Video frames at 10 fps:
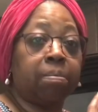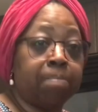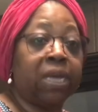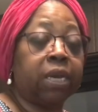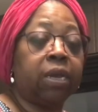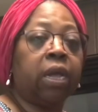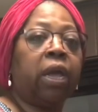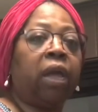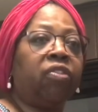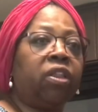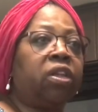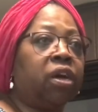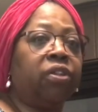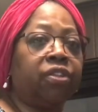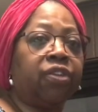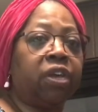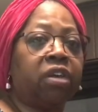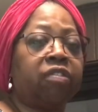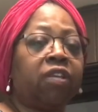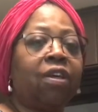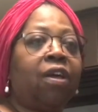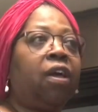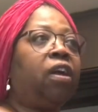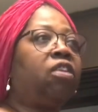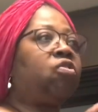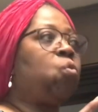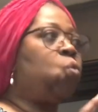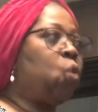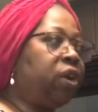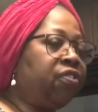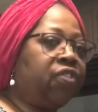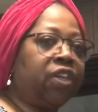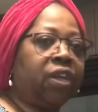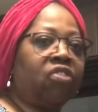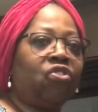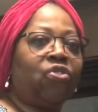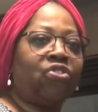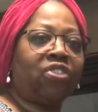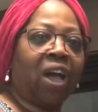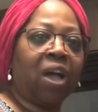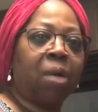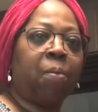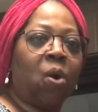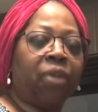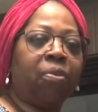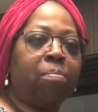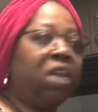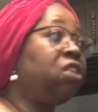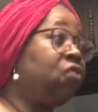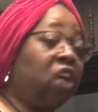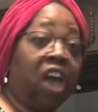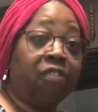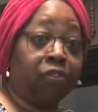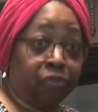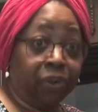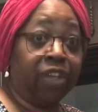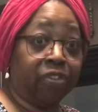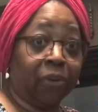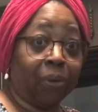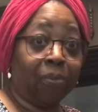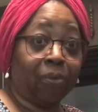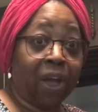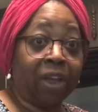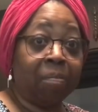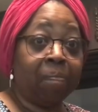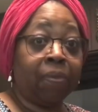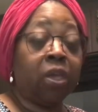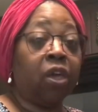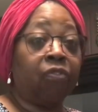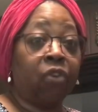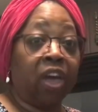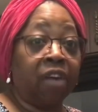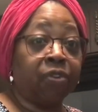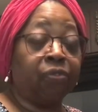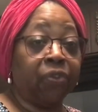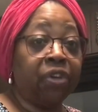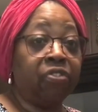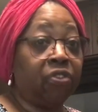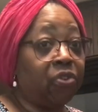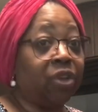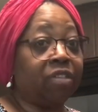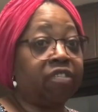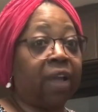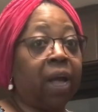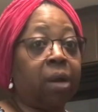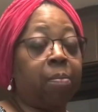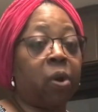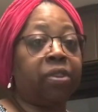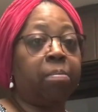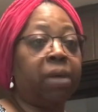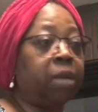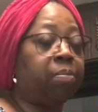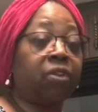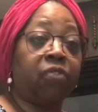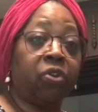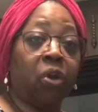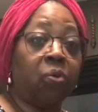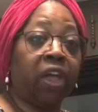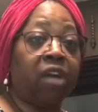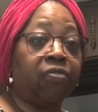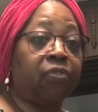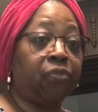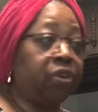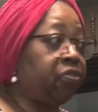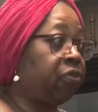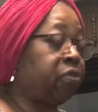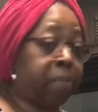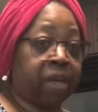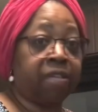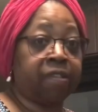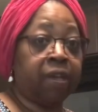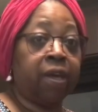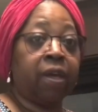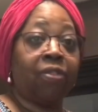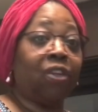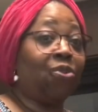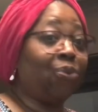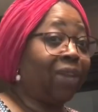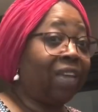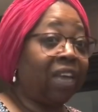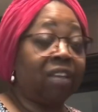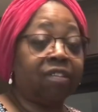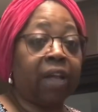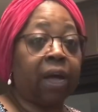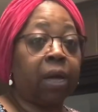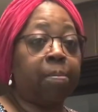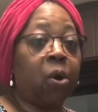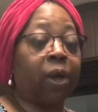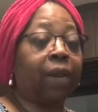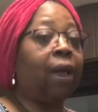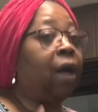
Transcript: meat. And then the other thing is, it's one thing to stock up on the meat if you have a freezer, right? If you have a freezer, you can stock up on the meat. But if you don't have the freezer space, then you really can't stock up on it